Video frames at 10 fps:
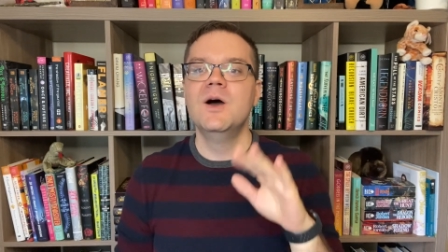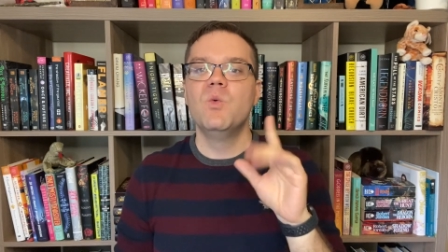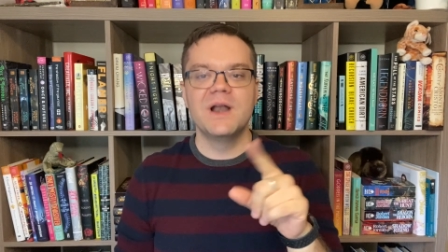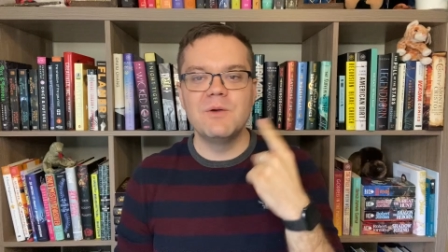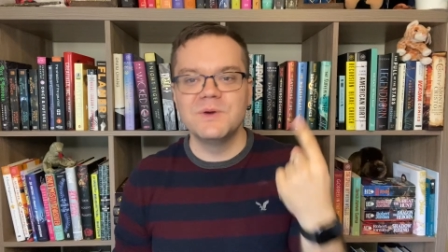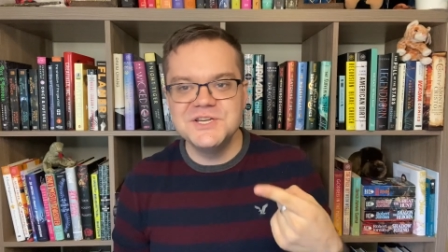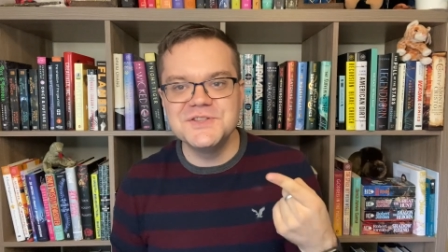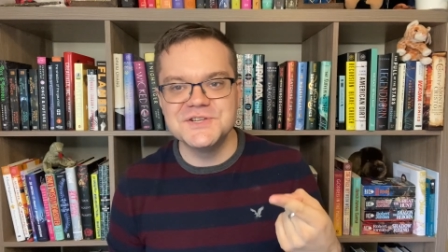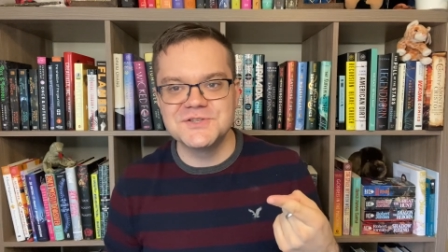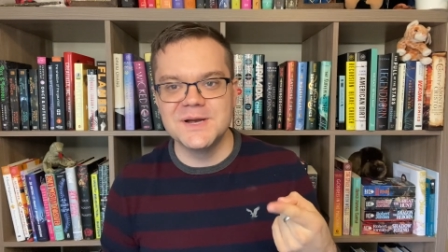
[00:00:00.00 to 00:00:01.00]
When I read you
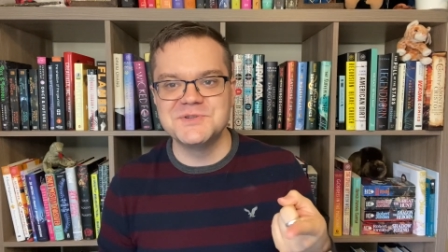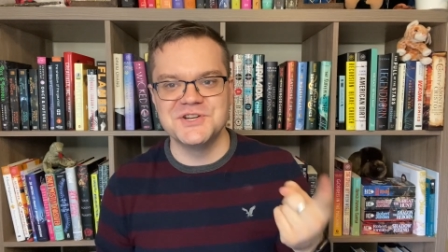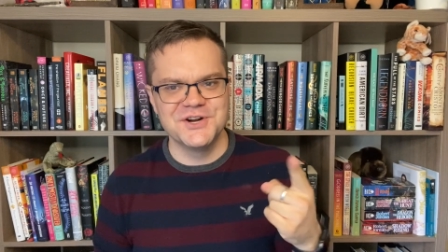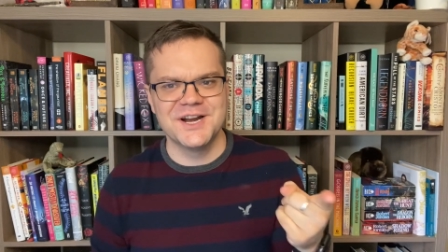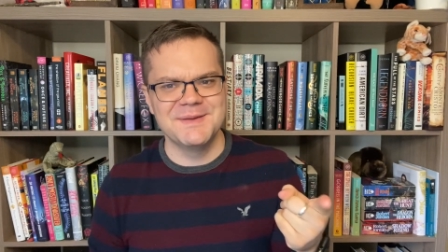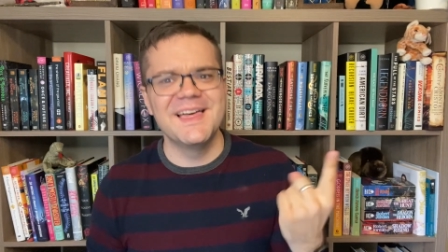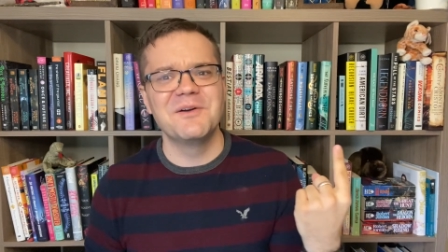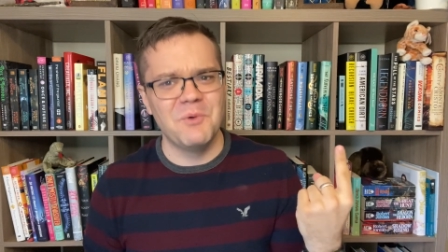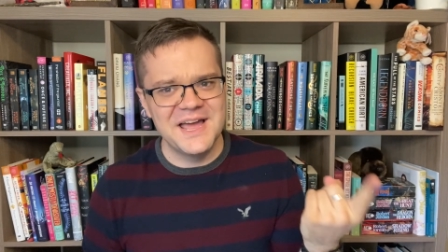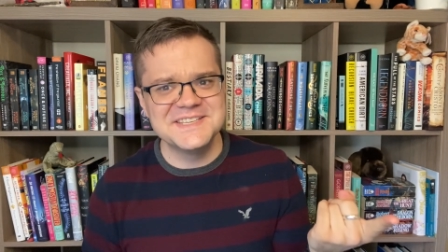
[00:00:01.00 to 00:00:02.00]
the description, you're gonna be
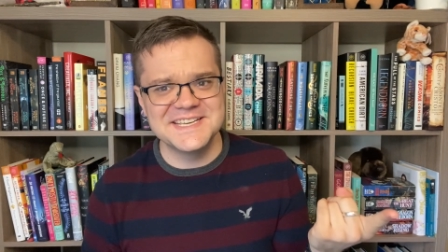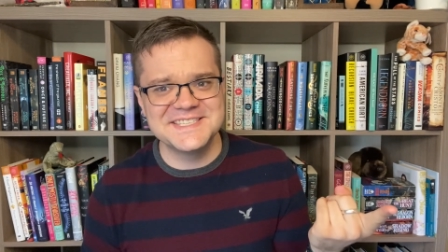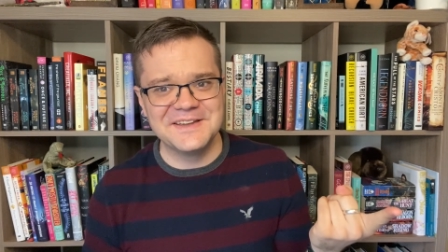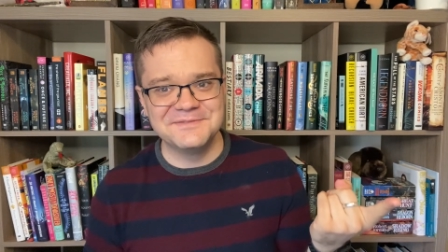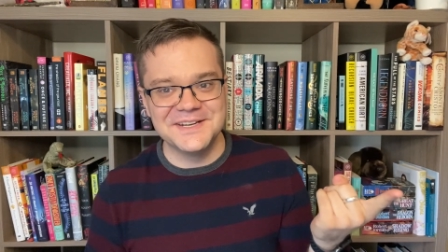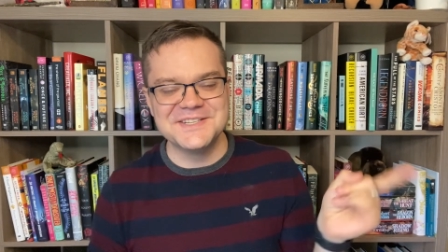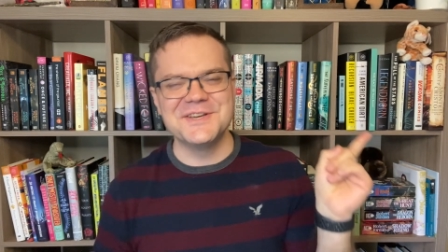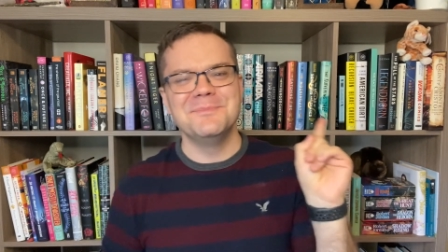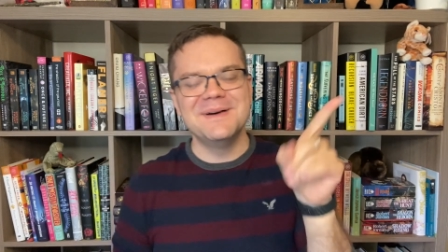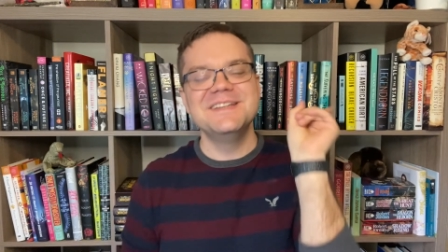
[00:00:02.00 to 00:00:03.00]
like, why does that sound fun to
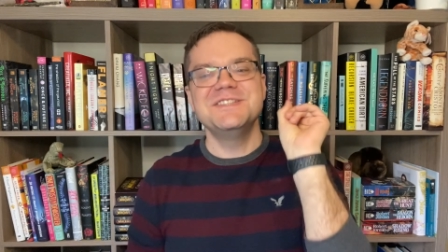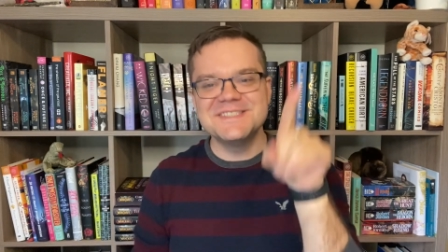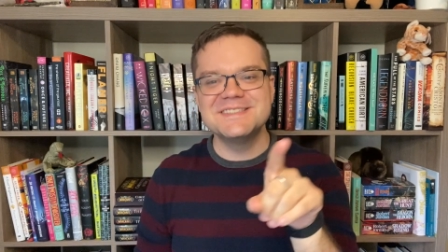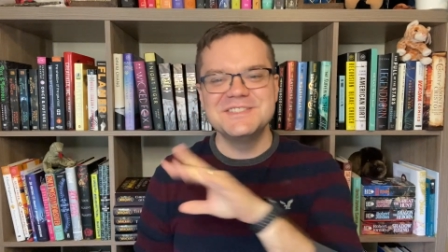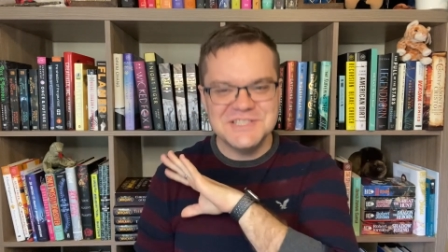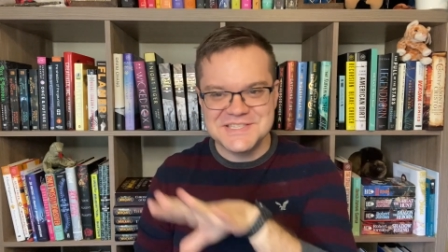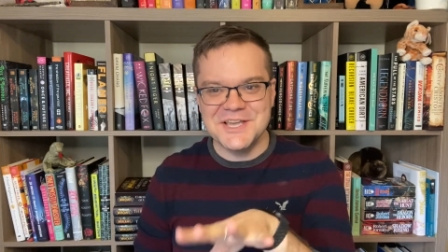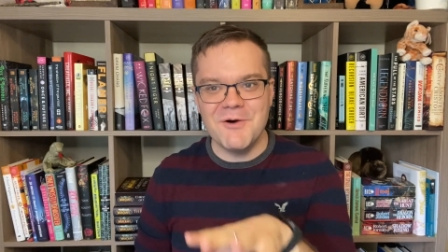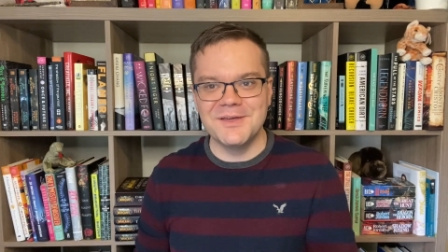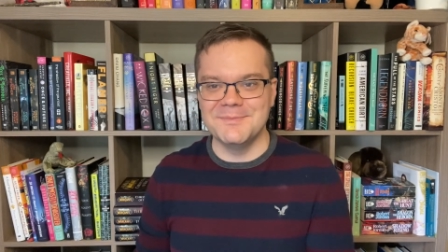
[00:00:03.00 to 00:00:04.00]
you? But just
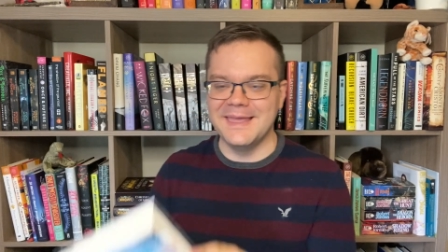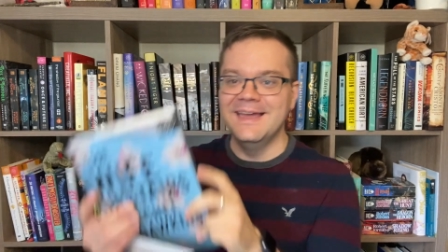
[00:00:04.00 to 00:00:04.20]
go with me.